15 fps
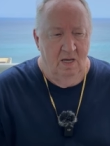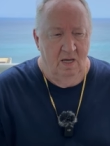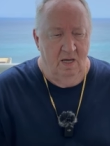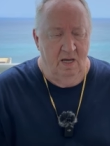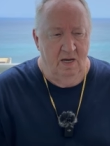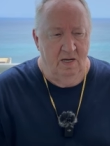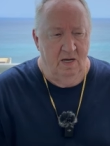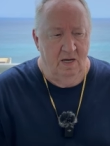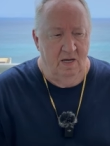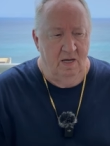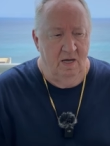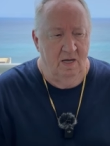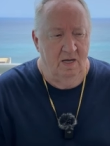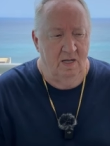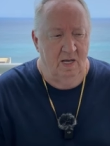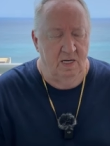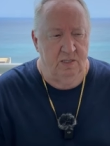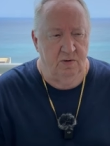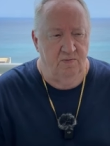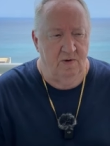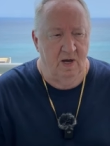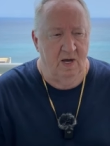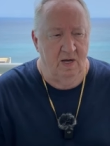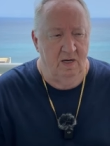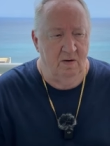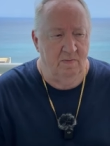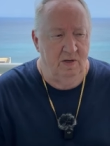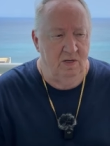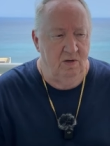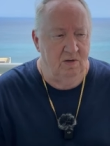And uh, that's fine. I
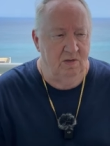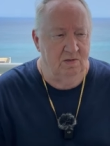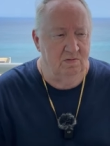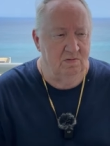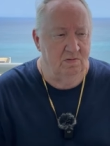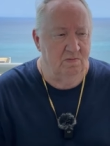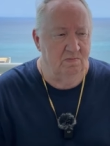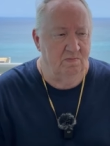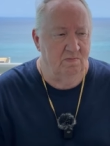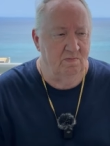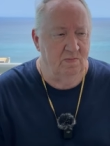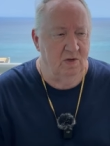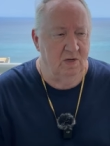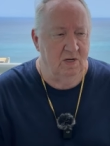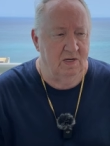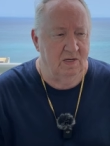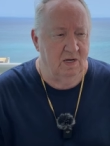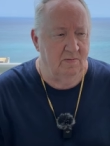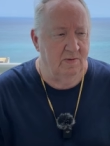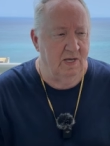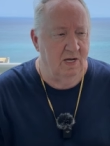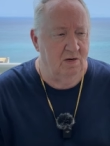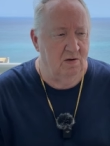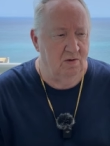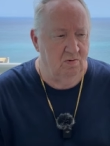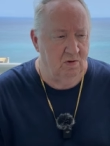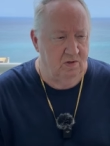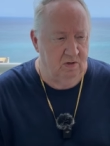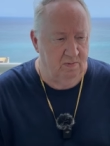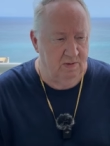mean, you you can tell me that all you
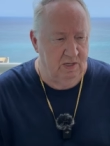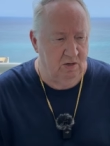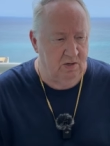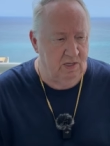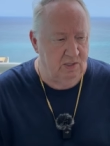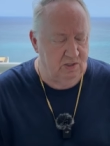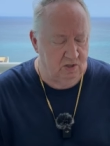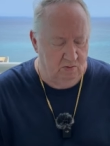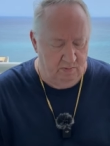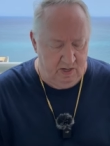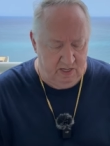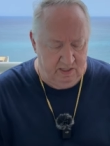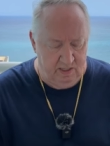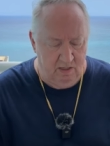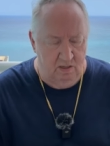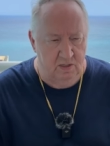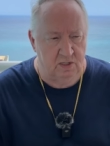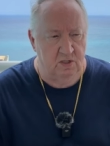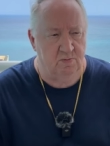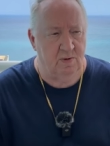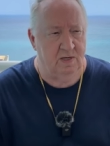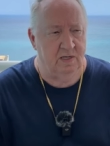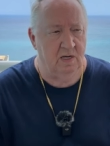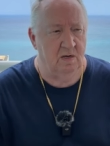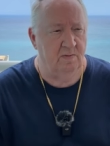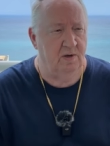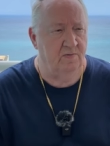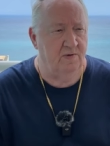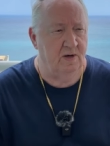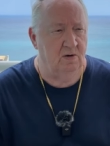want to, but don't insult my intelligence by telling
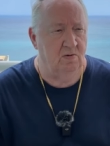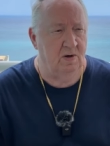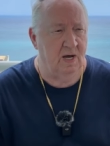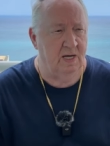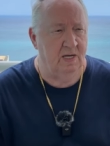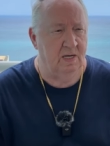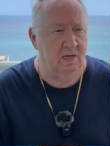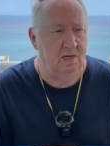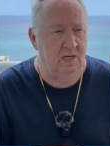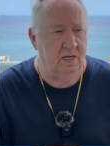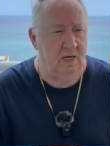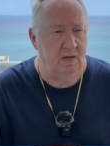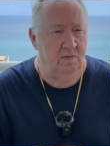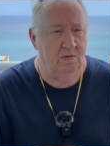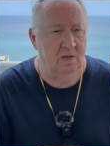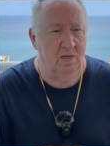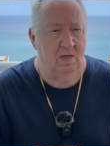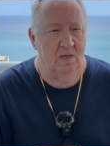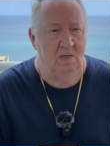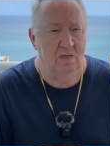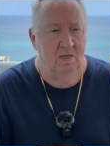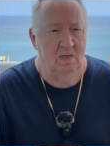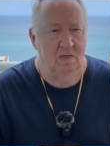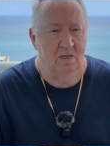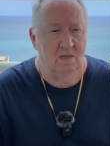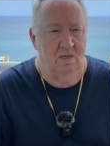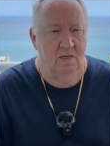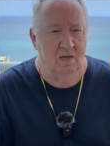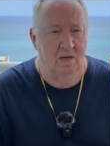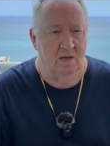me if I don't like it, leave.
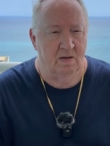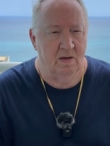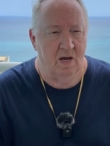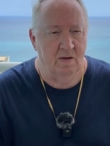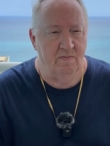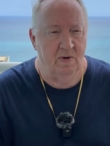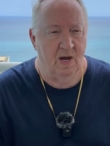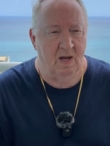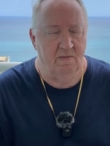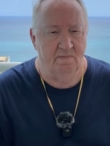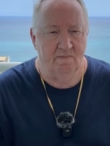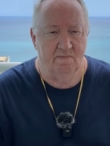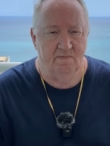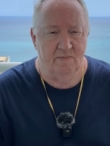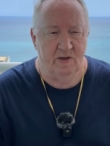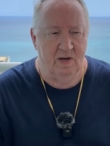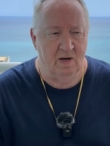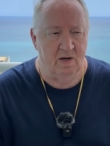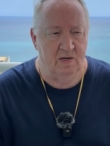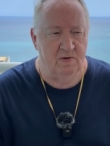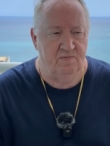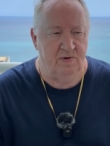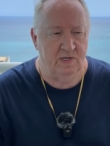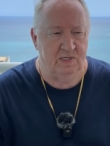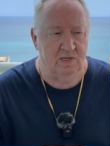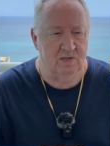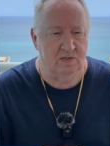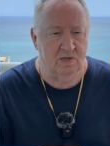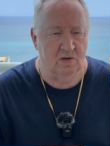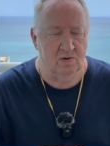Uh, I'm not here to fix
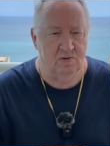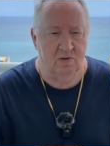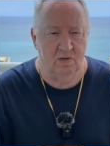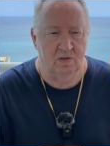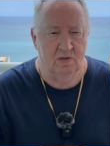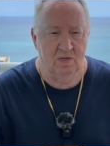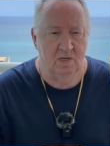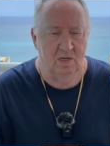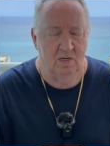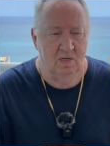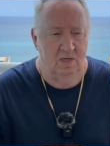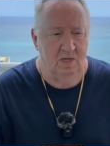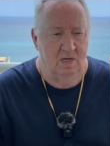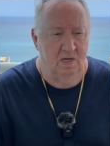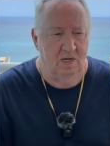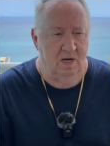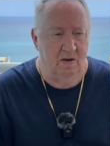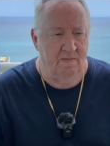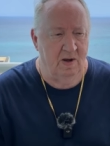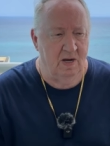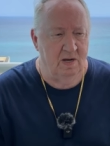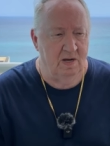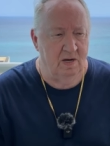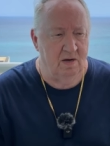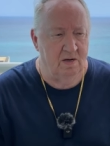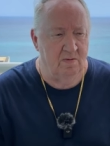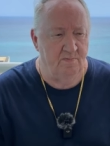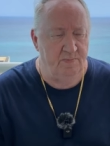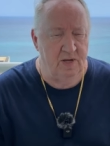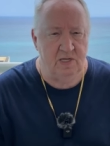this culture. And I'm not here
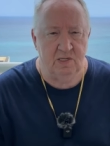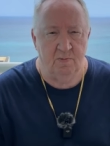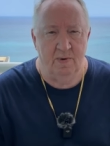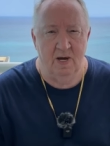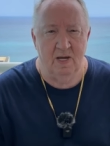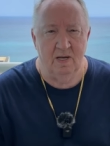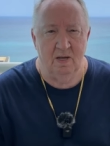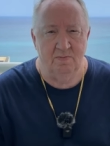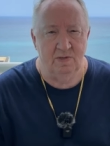to bitch about it.